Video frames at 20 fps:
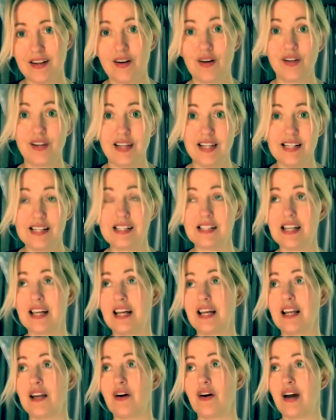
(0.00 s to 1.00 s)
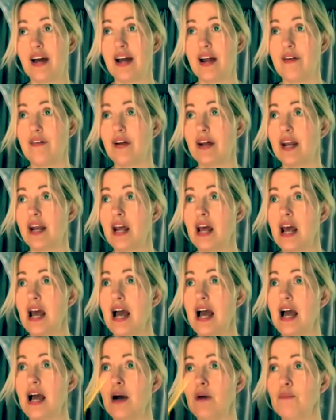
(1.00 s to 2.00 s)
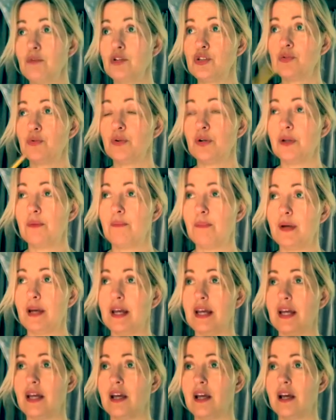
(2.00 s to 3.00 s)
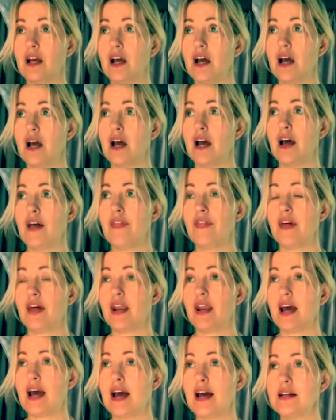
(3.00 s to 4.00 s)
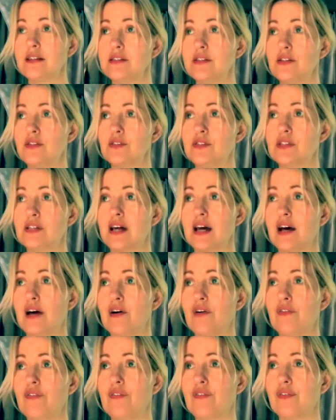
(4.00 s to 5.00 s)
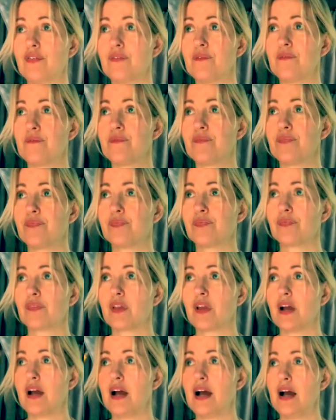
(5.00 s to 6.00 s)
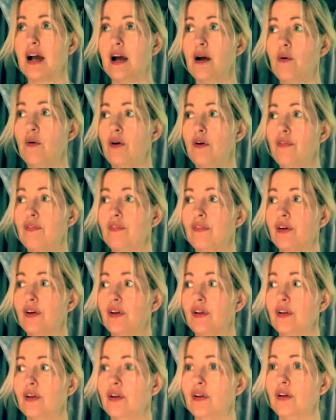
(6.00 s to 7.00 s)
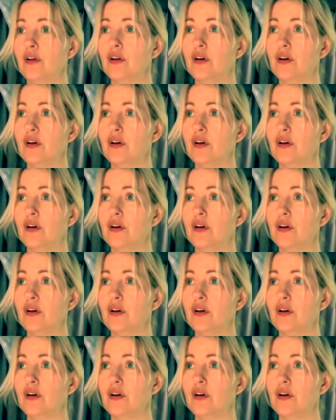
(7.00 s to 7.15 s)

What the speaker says: or lease it or hire it. How much would it be? And then ask yourself, how often